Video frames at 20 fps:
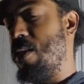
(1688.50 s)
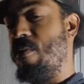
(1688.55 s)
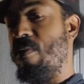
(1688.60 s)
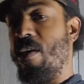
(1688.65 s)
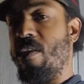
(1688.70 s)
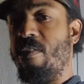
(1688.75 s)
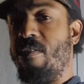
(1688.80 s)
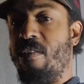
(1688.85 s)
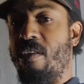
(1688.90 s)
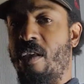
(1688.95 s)
I love
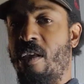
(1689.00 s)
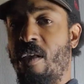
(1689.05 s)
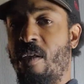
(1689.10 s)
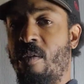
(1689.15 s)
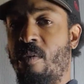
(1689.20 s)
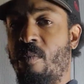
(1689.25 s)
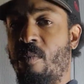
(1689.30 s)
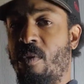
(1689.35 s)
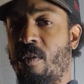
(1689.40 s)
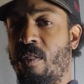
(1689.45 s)
that
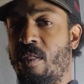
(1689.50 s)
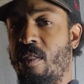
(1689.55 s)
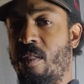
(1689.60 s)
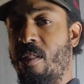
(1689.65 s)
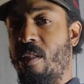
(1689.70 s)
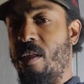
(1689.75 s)
scene with